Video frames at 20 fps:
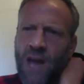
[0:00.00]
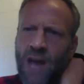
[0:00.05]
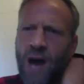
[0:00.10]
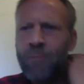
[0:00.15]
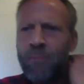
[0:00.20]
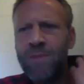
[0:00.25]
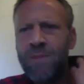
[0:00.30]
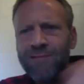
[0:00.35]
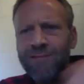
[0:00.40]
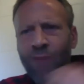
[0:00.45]

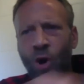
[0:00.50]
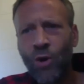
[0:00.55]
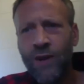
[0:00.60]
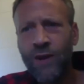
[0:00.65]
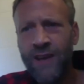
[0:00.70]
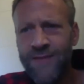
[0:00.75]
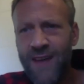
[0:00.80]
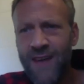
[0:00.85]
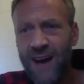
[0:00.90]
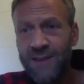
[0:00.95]
belong
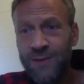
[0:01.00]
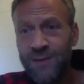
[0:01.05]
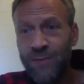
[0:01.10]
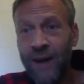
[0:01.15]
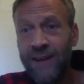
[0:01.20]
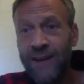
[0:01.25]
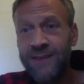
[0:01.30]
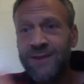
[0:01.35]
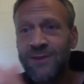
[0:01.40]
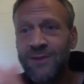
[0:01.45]
in that
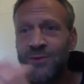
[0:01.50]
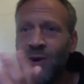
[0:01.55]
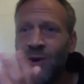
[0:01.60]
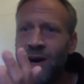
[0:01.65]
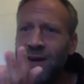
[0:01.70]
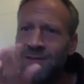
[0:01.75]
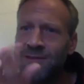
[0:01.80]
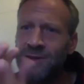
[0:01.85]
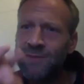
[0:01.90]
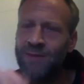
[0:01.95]
space as
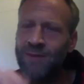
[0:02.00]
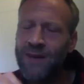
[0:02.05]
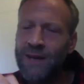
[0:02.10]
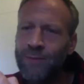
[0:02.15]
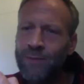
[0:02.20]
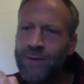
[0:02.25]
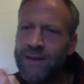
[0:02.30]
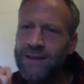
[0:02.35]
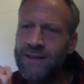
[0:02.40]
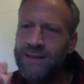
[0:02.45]
well, and
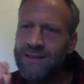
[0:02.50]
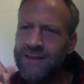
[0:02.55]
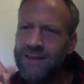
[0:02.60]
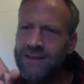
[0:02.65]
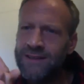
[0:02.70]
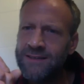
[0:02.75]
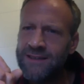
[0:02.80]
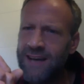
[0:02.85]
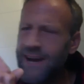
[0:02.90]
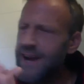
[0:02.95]
maybe
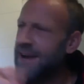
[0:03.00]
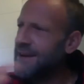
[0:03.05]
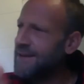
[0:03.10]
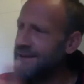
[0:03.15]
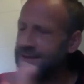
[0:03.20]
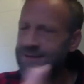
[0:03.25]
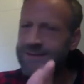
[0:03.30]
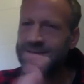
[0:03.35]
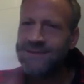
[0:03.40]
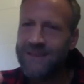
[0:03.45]
say, hey,
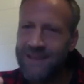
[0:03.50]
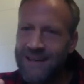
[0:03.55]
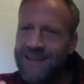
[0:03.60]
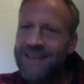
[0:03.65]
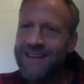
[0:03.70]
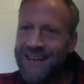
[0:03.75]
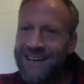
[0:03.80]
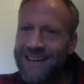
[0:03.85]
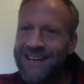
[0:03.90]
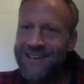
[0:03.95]
this,
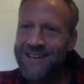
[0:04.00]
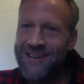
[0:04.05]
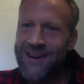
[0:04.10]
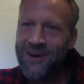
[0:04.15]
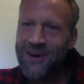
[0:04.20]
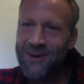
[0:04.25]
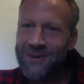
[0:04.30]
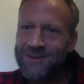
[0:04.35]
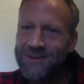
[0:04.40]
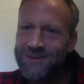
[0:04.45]

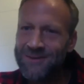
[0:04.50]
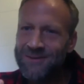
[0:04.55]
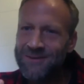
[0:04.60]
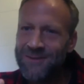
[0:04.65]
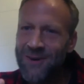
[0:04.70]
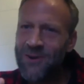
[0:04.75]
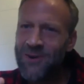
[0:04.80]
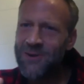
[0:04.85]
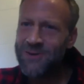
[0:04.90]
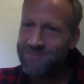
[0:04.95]

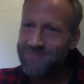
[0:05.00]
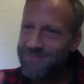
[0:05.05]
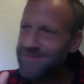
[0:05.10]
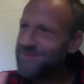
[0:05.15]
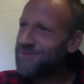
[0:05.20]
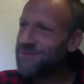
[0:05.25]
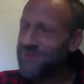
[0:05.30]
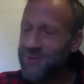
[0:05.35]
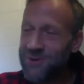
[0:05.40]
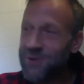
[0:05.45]

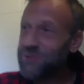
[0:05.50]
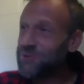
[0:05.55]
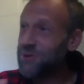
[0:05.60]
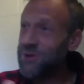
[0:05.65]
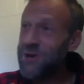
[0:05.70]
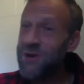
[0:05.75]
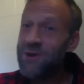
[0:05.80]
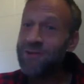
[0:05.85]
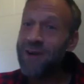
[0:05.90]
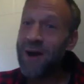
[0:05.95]
so
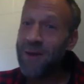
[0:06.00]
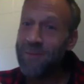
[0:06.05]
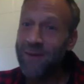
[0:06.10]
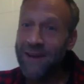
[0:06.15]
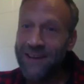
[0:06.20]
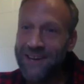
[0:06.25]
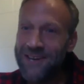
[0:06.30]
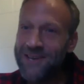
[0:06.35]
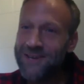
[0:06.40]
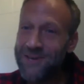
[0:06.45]
you're like me,
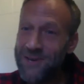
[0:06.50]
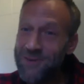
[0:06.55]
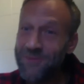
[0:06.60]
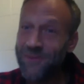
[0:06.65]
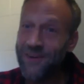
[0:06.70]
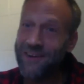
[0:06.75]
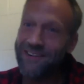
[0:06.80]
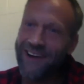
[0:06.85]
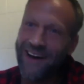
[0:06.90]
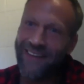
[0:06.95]
you
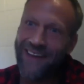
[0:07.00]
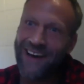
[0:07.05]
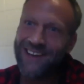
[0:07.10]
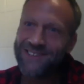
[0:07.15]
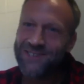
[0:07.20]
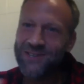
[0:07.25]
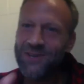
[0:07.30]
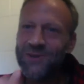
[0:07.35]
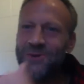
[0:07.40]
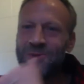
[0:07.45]
feel like that
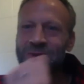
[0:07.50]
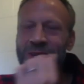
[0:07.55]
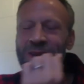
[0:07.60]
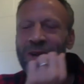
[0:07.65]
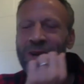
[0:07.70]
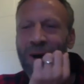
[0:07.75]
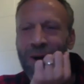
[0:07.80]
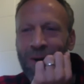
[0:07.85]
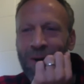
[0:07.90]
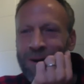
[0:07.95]
too,
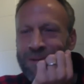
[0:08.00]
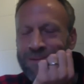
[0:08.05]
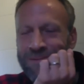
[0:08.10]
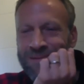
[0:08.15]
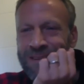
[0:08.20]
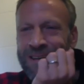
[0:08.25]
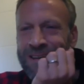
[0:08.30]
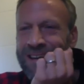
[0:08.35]
and